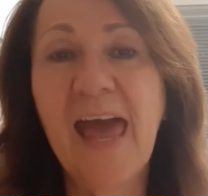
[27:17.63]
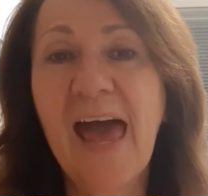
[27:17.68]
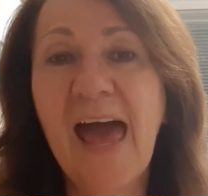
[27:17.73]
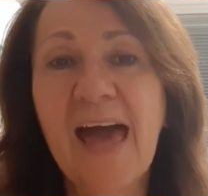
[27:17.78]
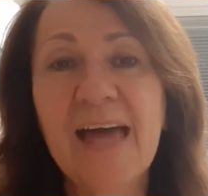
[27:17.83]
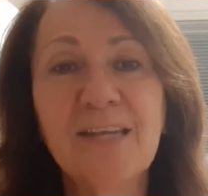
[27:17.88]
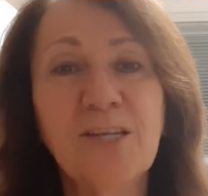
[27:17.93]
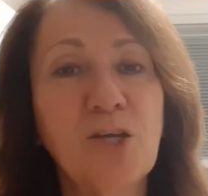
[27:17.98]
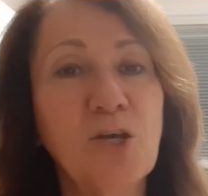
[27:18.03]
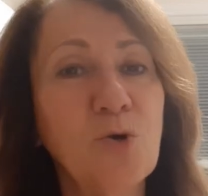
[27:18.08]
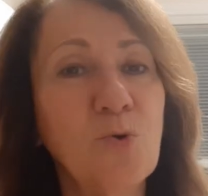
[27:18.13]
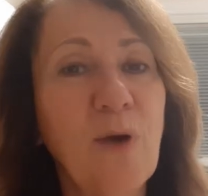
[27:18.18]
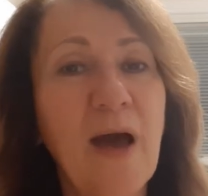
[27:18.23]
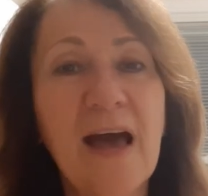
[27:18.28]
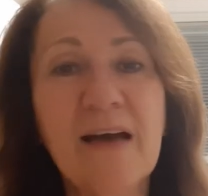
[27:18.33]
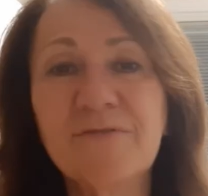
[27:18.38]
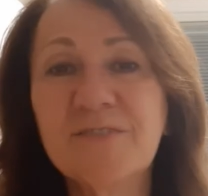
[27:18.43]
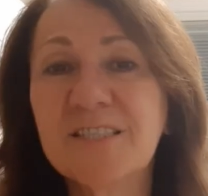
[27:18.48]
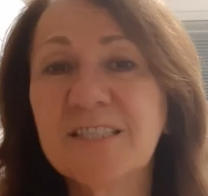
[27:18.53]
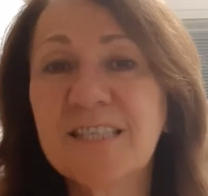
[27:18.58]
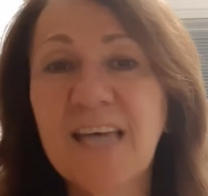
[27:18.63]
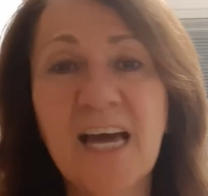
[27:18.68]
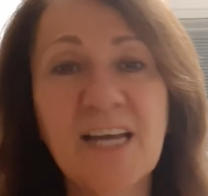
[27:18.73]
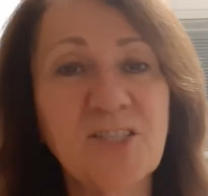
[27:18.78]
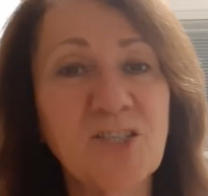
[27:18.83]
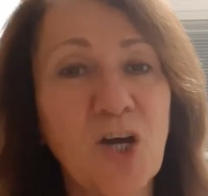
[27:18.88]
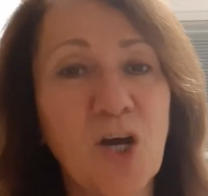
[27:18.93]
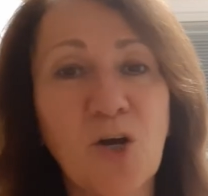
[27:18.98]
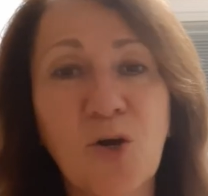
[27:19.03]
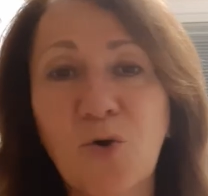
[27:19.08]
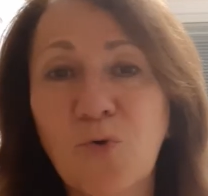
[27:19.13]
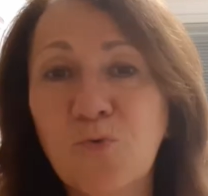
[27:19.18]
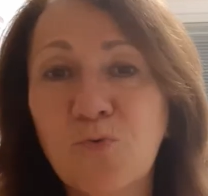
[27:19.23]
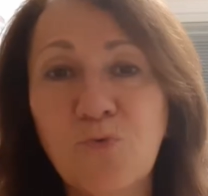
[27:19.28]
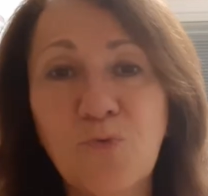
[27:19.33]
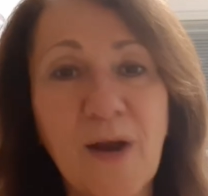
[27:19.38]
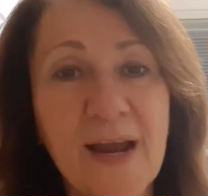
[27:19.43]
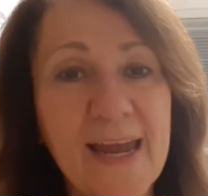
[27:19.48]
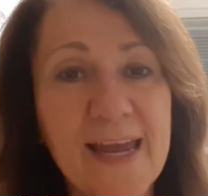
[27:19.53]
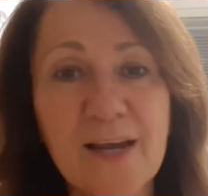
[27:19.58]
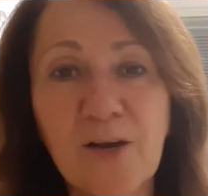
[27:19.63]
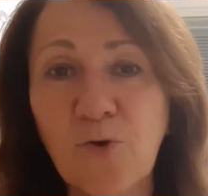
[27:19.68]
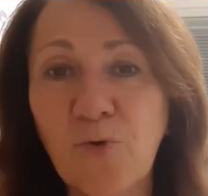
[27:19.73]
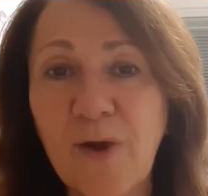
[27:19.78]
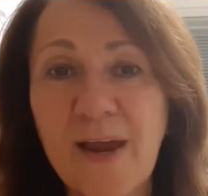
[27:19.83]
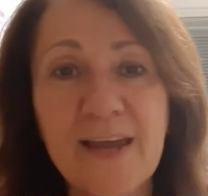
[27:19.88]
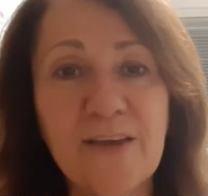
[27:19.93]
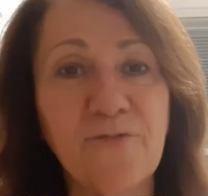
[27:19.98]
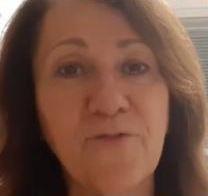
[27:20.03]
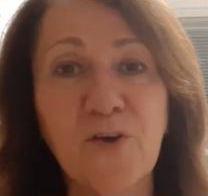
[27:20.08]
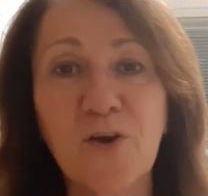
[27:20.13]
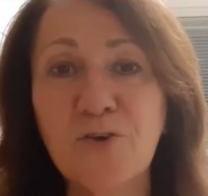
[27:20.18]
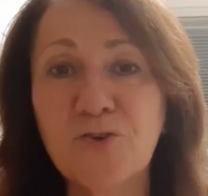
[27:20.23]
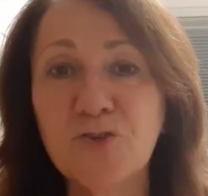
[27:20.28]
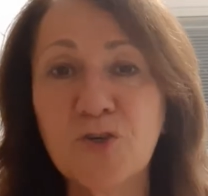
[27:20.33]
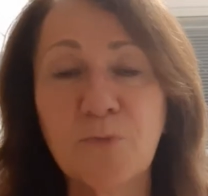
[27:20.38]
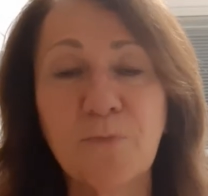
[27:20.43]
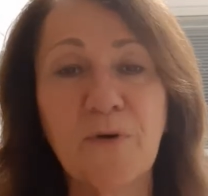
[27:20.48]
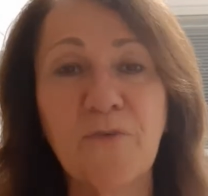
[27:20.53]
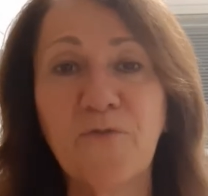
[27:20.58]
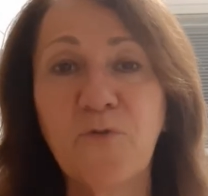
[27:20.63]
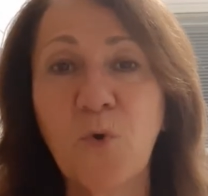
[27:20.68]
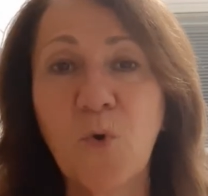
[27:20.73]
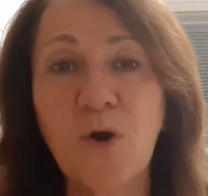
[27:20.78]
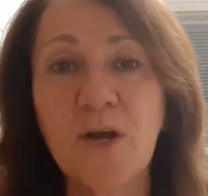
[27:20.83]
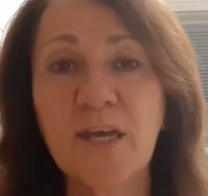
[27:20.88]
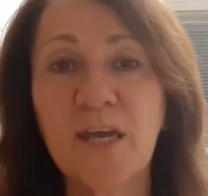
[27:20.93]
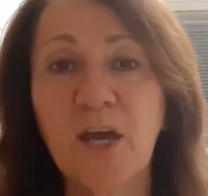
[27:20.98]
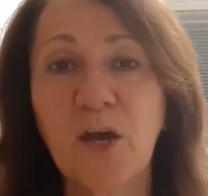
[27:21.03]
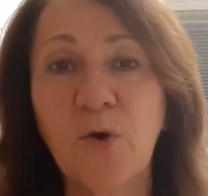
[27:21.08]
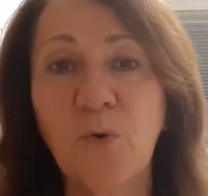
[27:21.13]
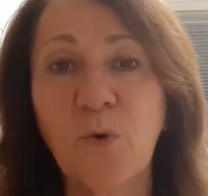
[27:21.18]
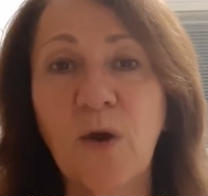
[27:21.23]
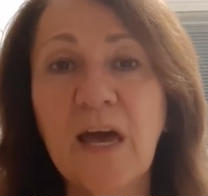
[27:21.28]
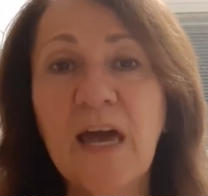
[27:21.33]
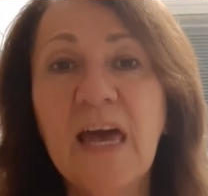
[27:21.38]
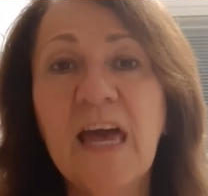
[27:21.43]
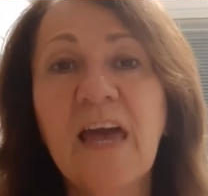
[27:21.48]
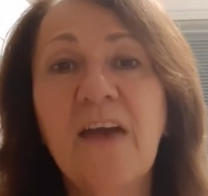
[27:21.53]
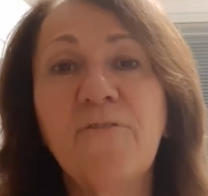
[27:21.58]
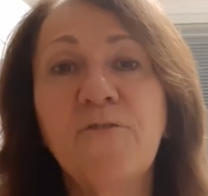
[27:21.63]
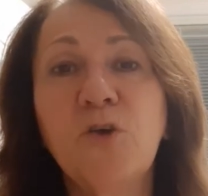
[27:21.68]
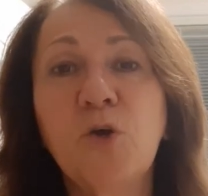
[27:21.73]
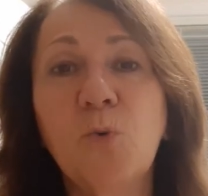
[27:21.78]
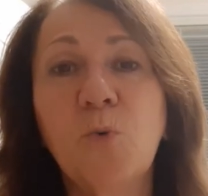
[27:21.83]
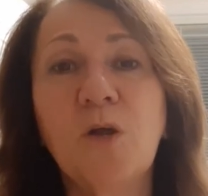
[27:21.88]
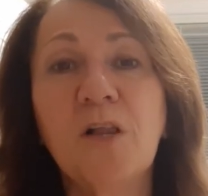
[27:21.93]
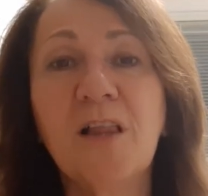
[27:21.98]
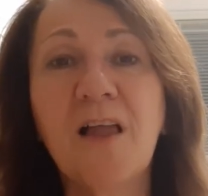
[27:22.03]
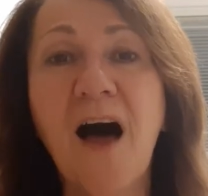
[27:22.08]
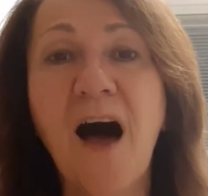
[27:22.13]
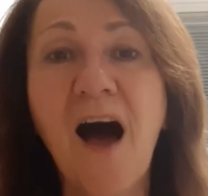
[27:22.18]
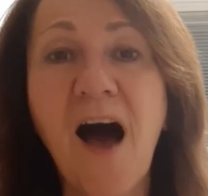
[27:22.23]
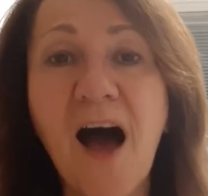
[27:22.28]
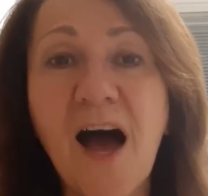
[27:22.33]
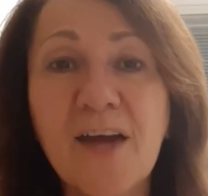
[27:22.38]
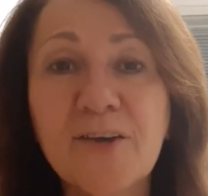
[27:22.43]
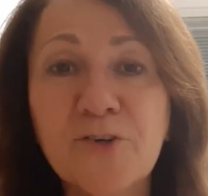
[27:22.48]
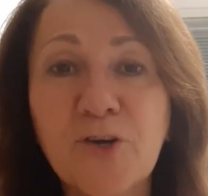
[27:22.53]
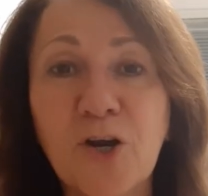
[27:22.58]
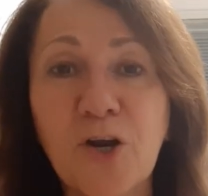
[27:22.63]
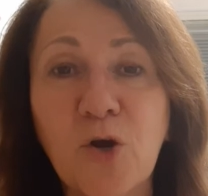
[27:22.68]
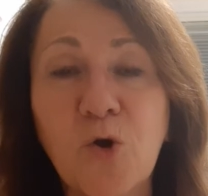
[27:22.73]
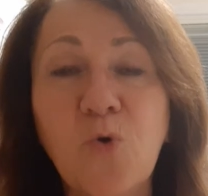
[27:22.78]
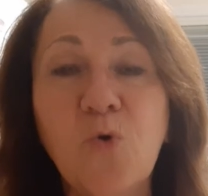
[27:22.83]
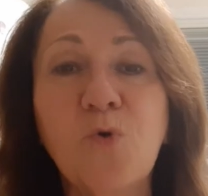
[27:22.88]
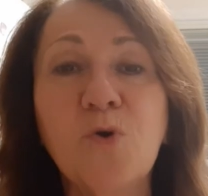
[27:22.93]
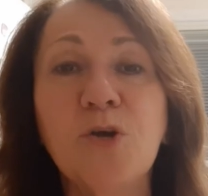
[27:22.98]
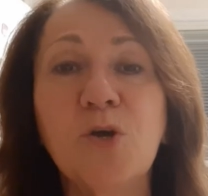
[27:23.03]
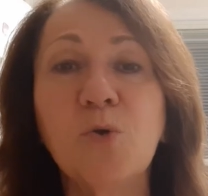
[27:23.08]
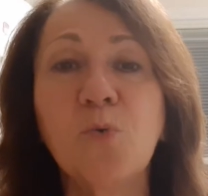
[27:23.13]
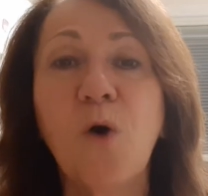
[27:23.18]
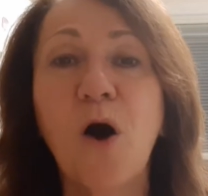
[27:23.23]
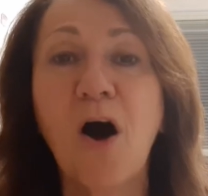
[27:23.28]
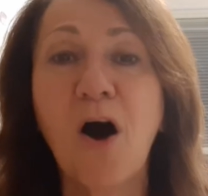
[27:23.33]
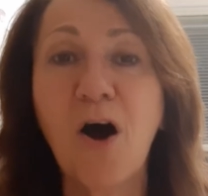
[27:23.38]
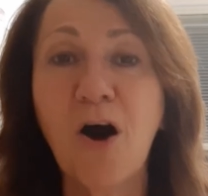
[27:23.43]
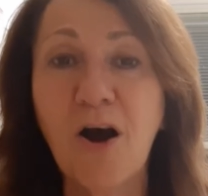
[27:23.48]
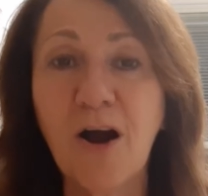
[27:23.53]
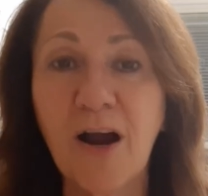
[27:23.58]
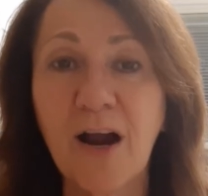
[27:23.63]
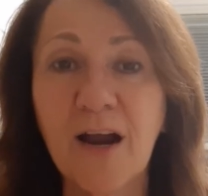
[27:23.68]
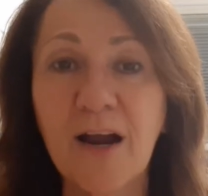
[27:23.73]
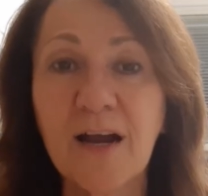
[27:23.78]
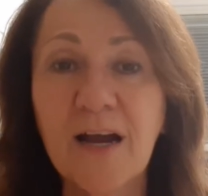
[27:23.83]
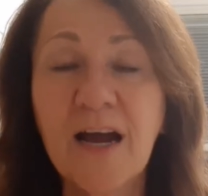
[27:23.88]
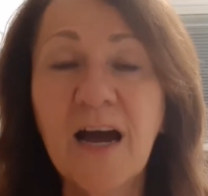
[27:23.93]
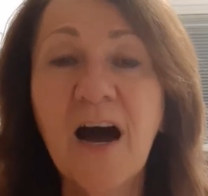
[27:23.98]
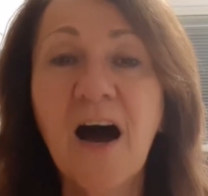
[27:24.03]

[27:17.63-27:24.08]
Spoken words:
And you have such a great, great future before you if you will honor who you are,